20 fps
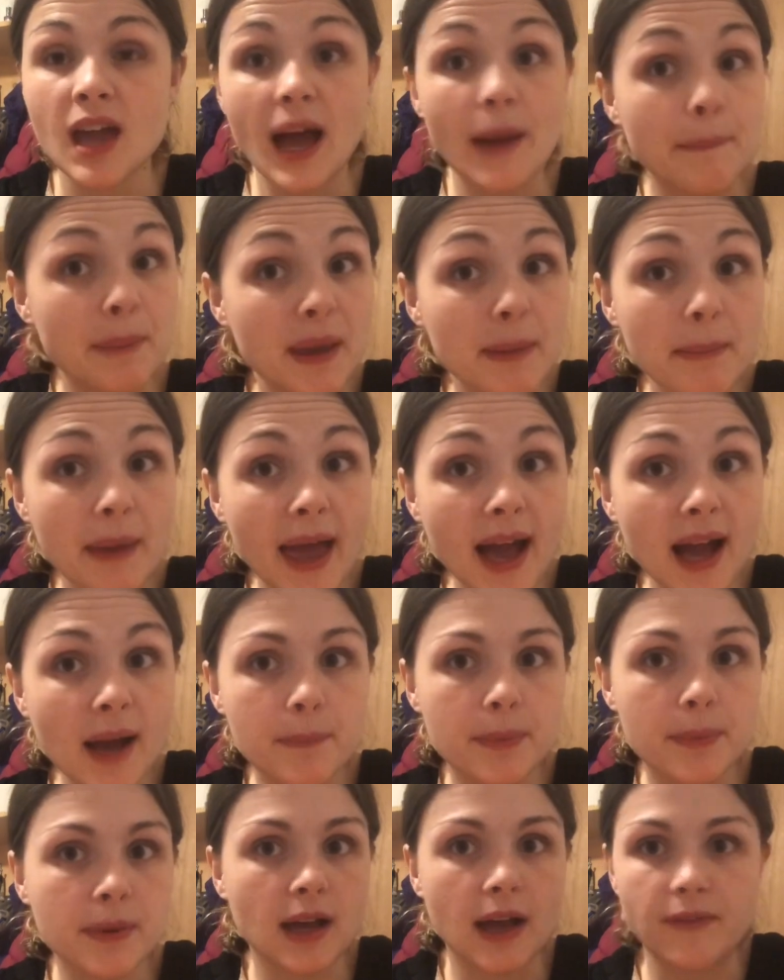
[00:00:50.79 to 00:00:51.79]
a Big
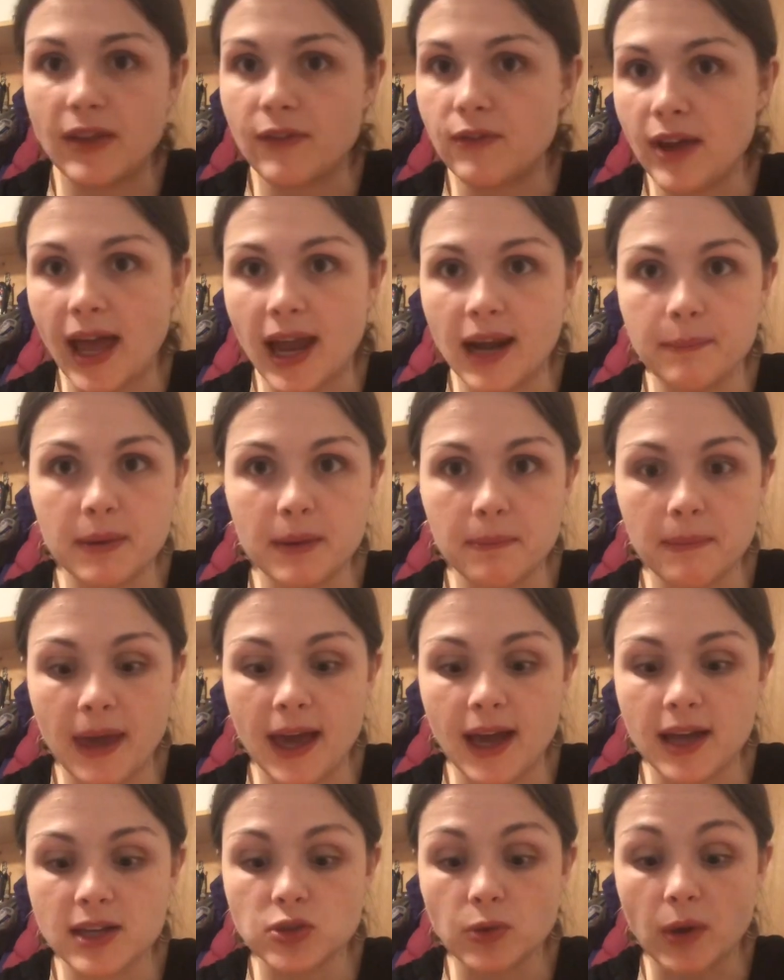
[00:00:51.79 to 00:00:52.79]
Mac, but I've never had a Big
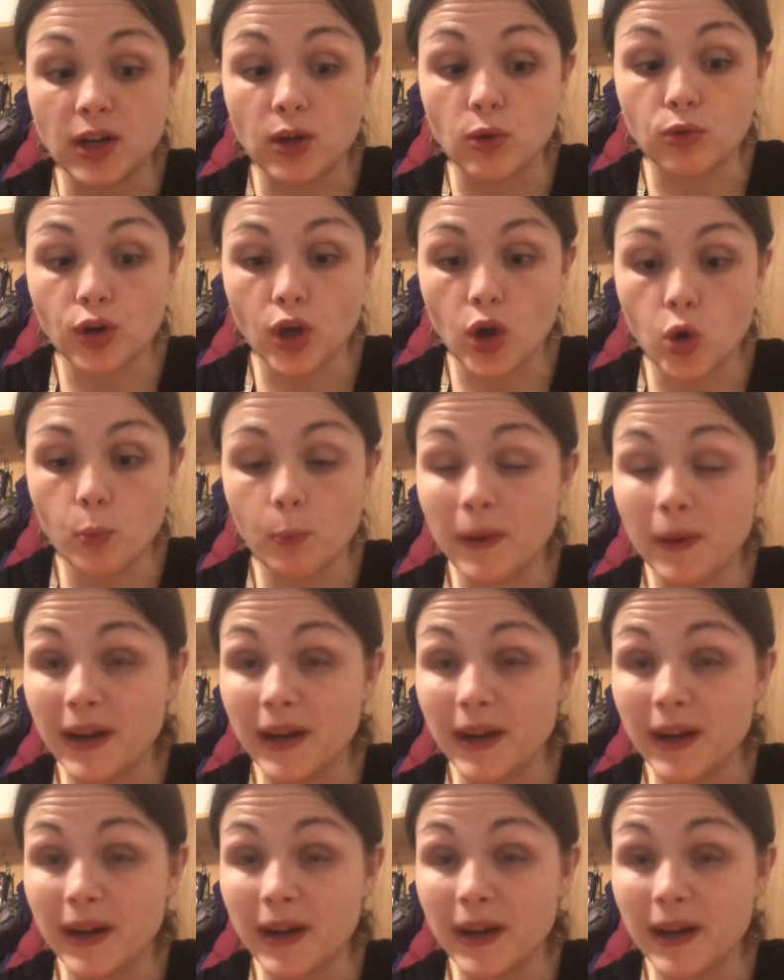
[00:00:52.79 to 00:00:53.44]
Mac, so I don't know.